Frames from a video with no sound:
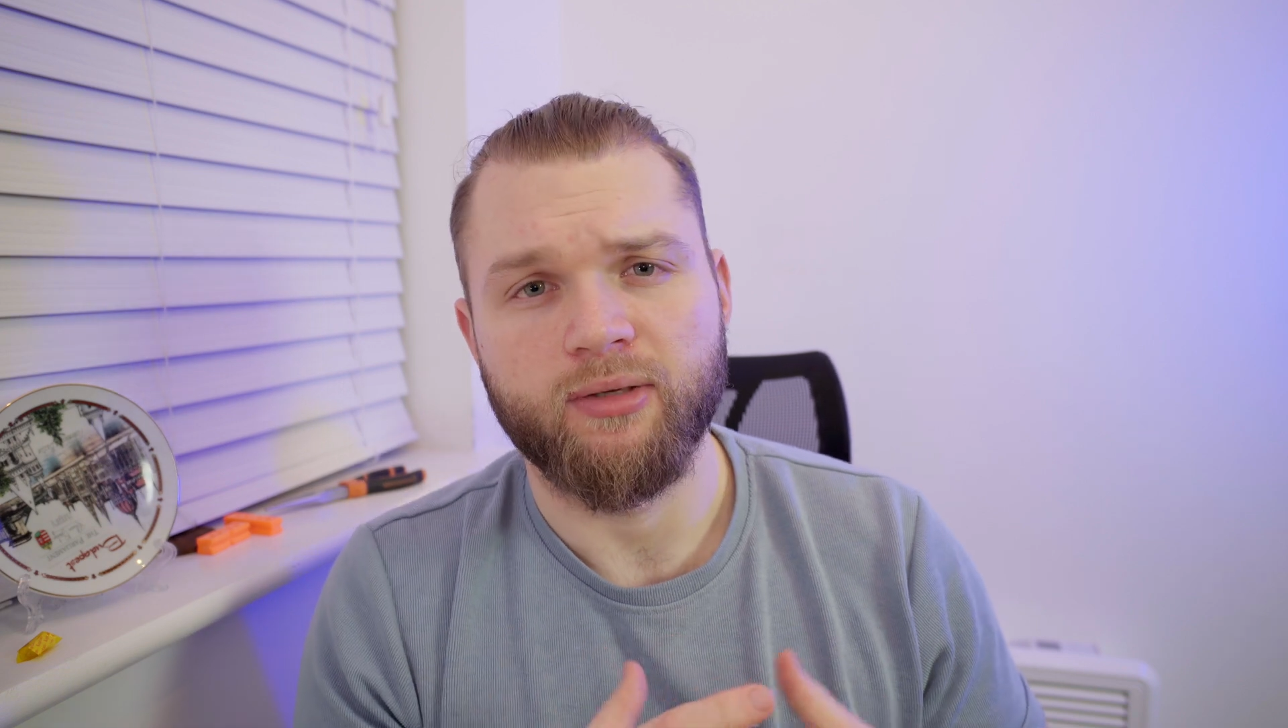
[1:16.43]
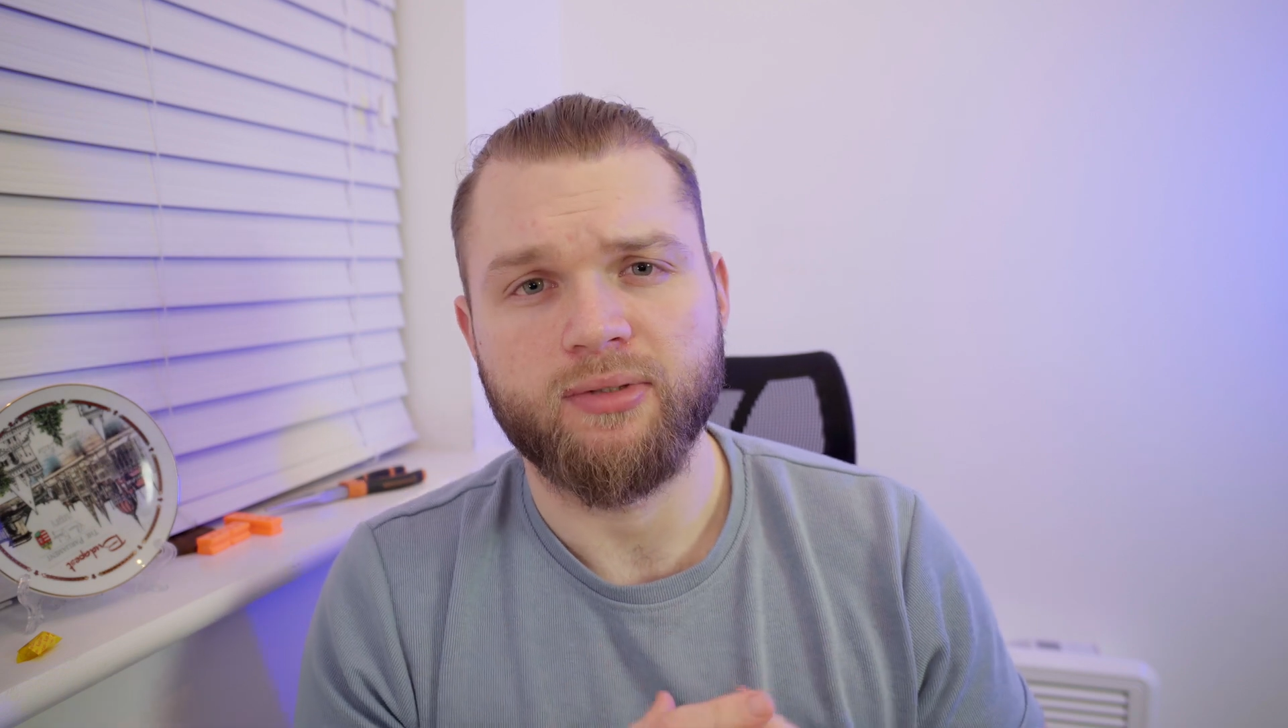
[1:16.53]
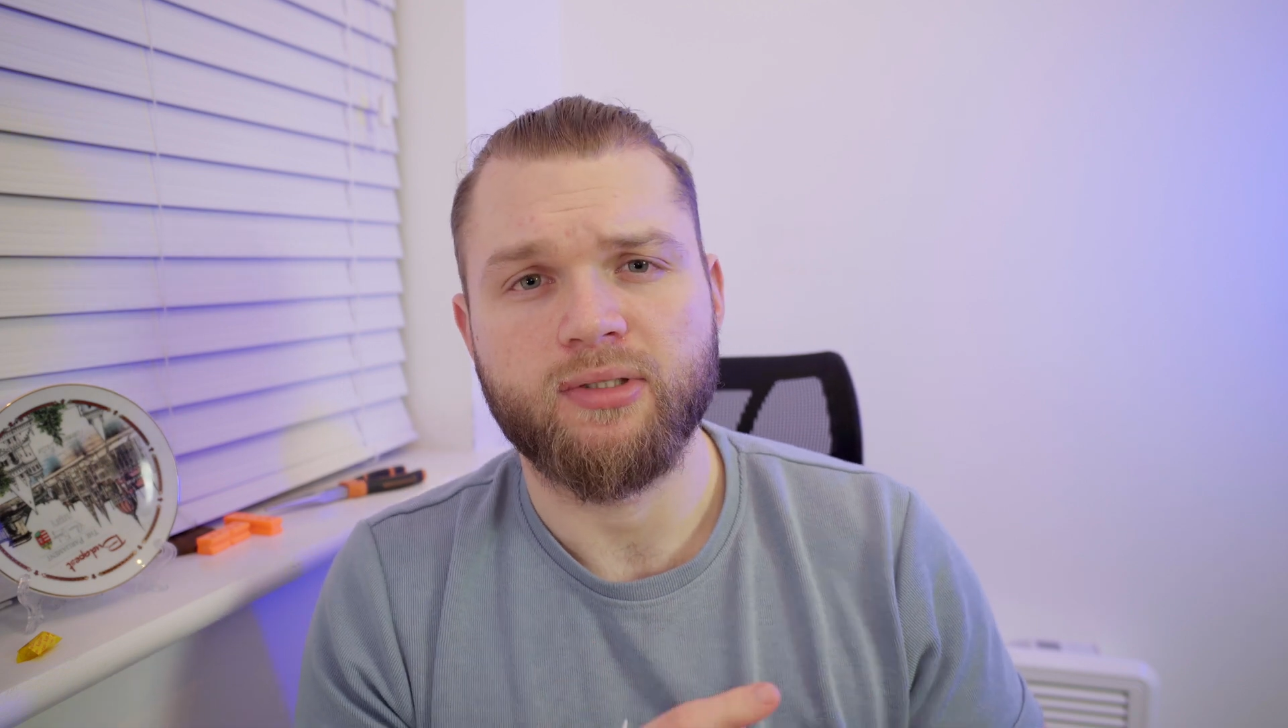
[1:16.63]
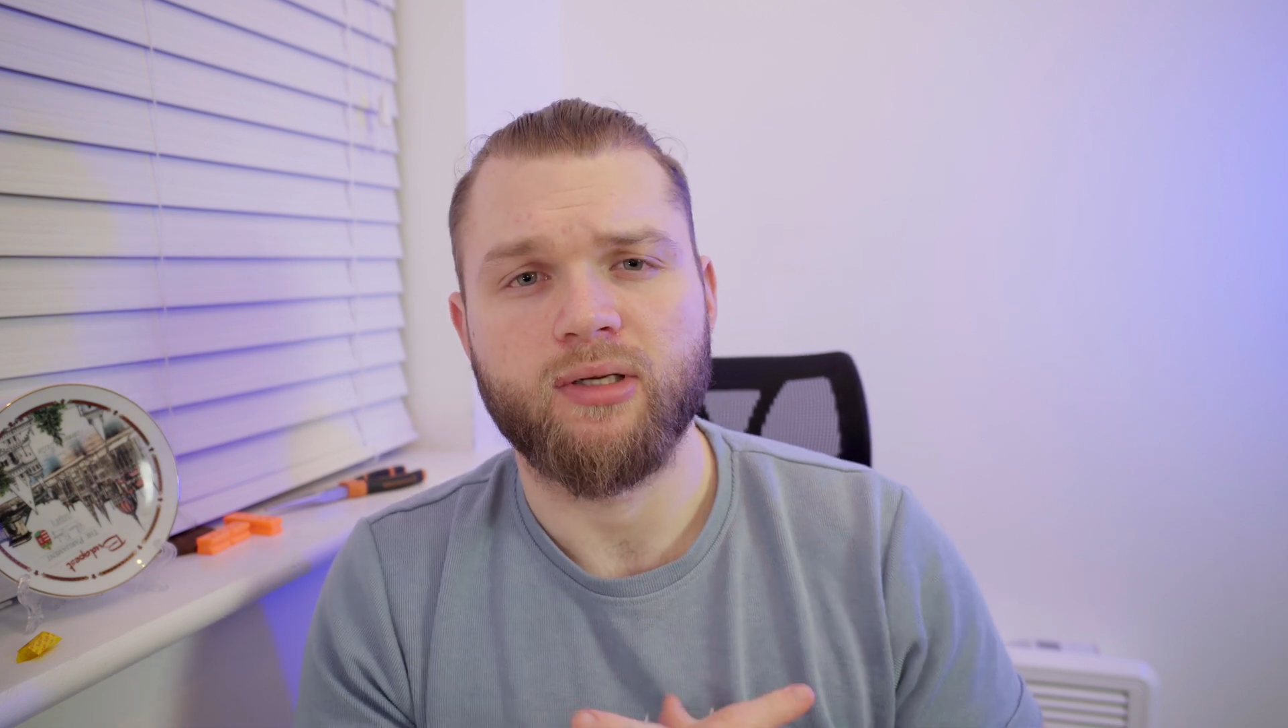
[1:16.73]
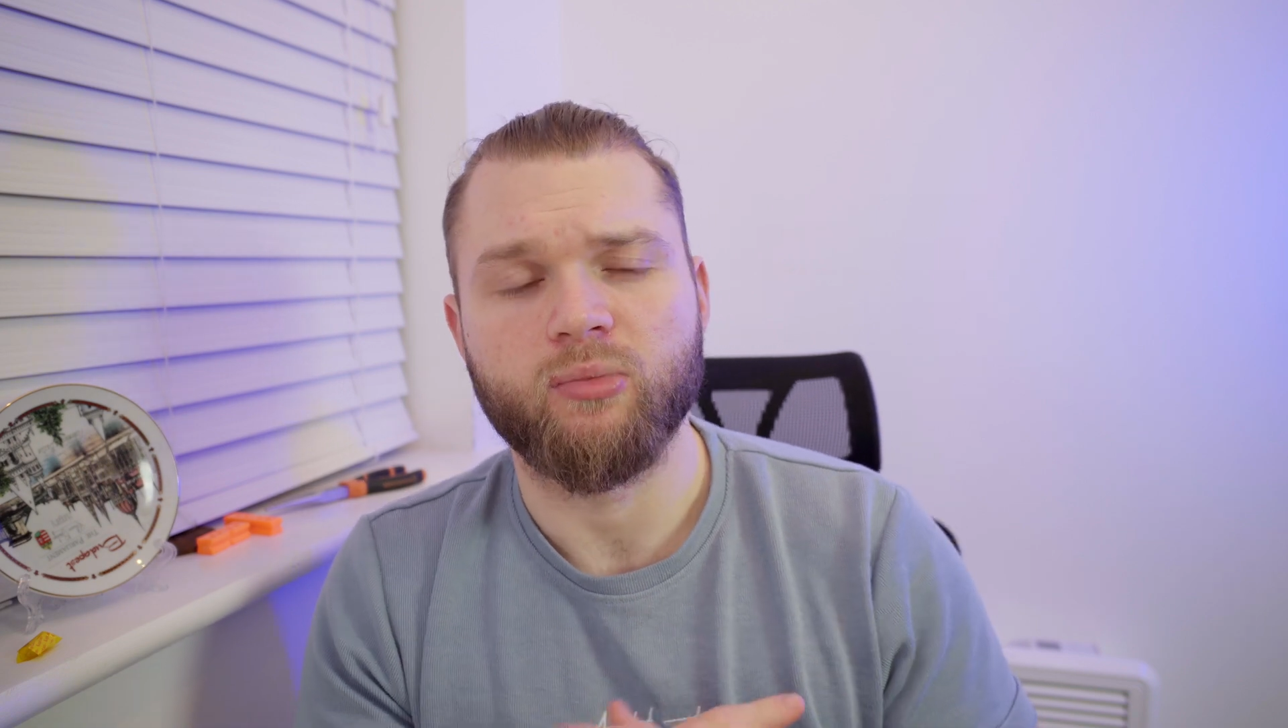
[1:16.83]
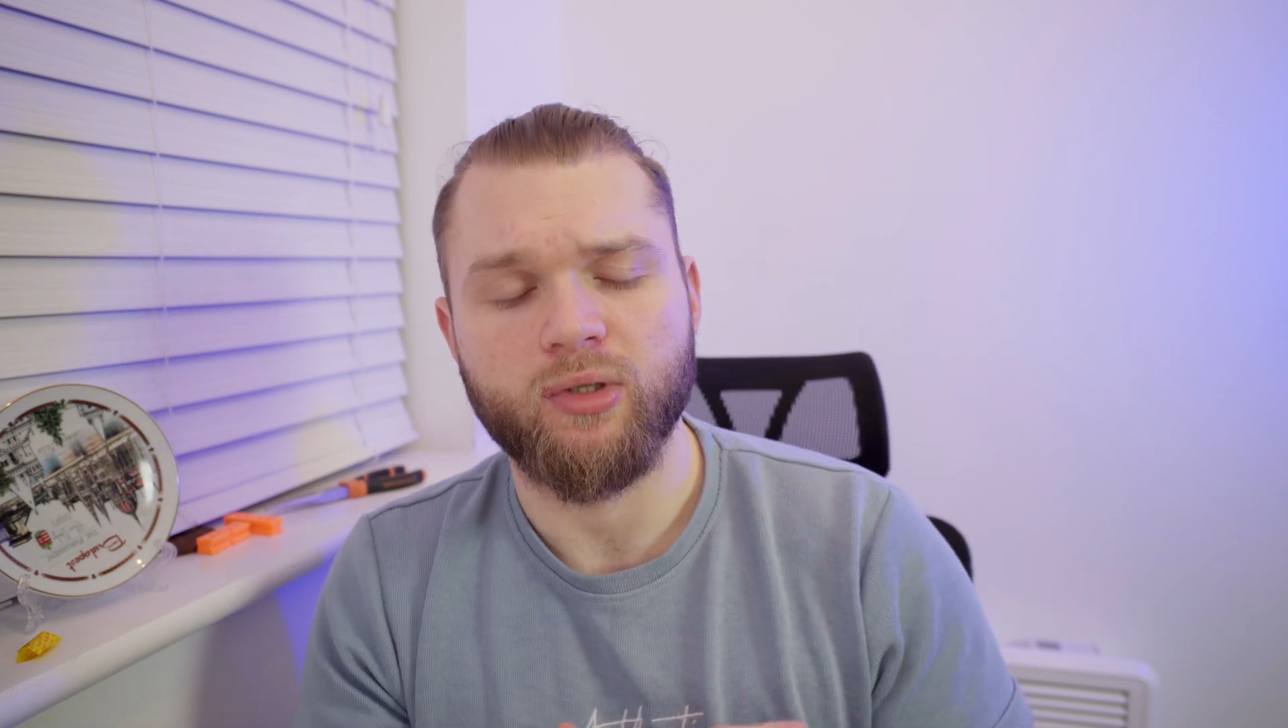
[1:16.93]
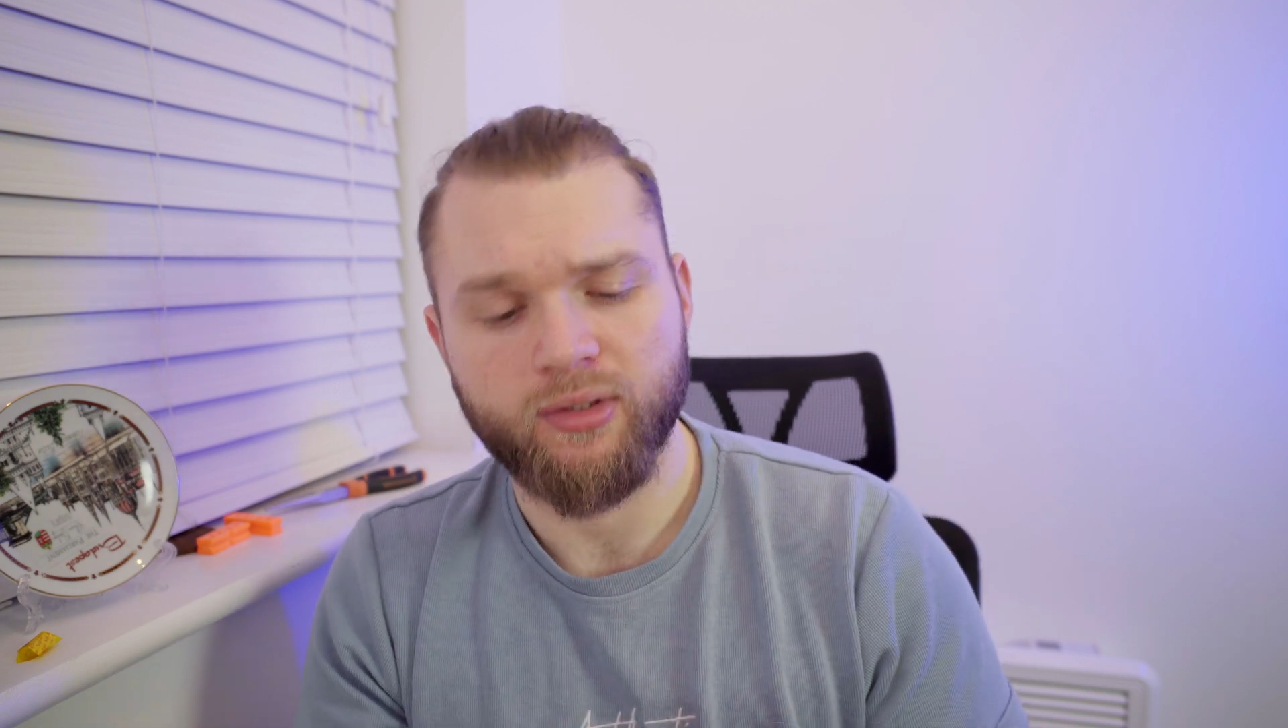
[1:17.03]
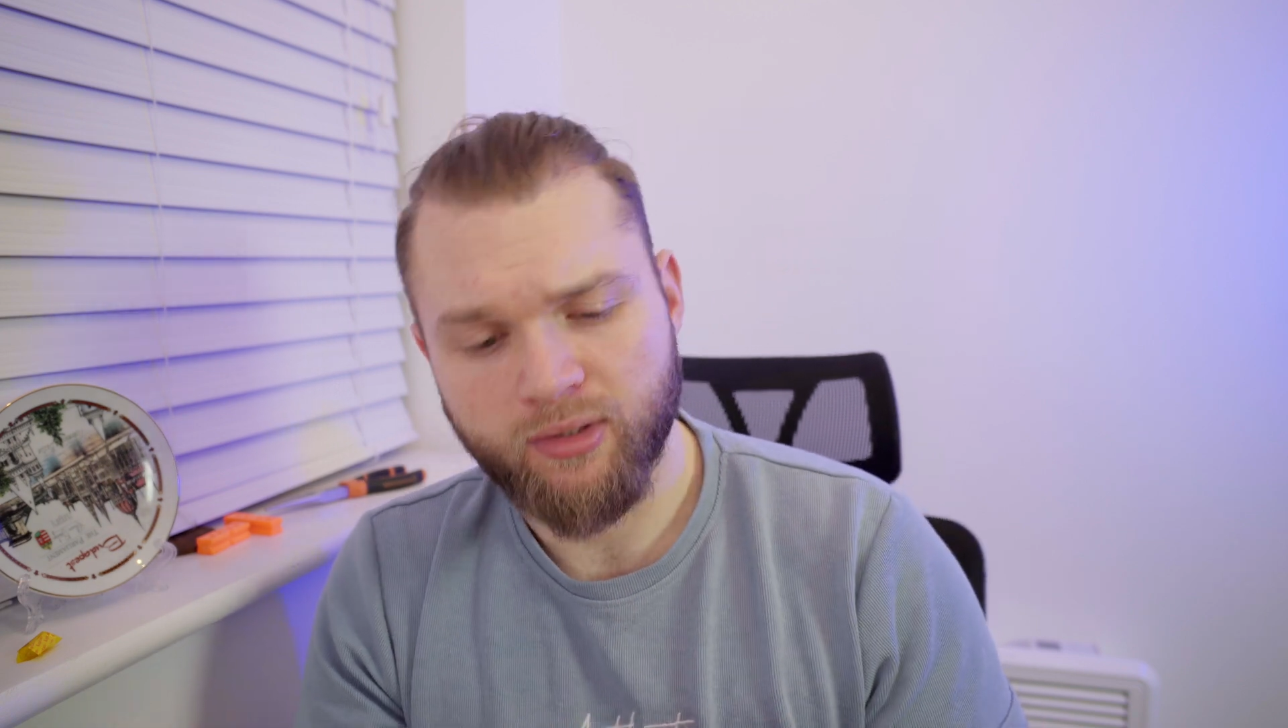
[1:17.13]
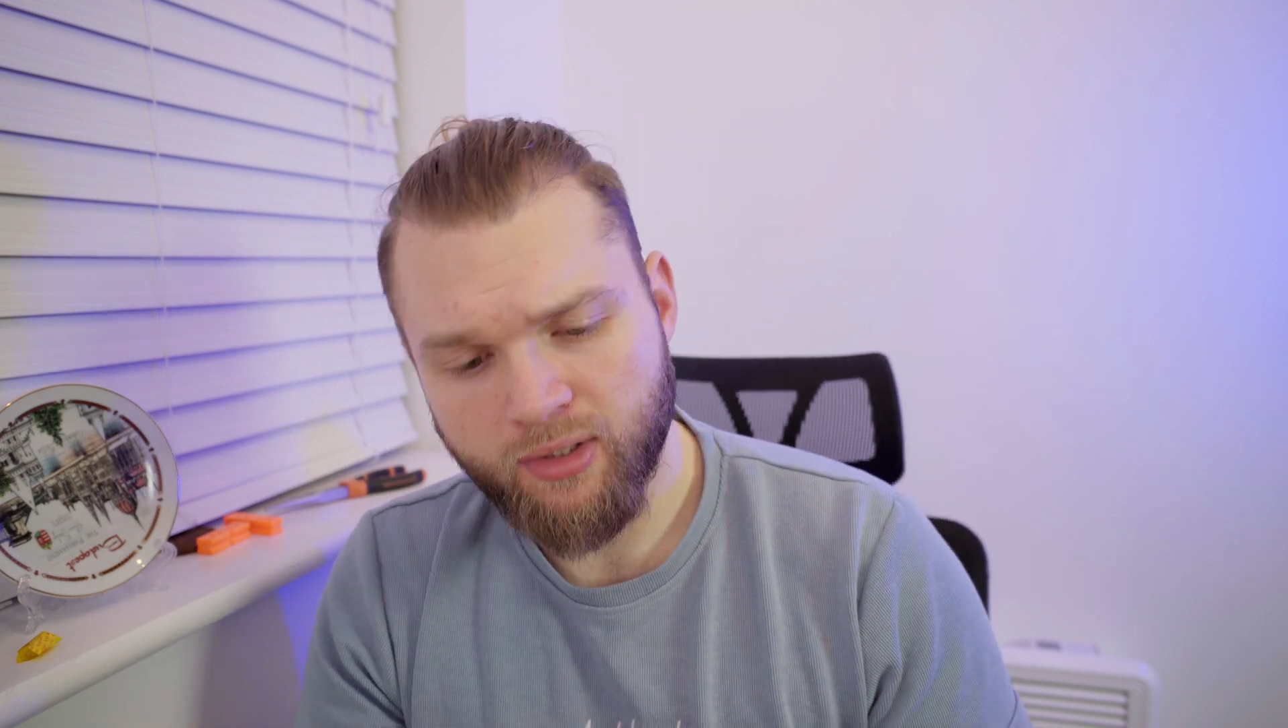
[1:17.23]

with someone.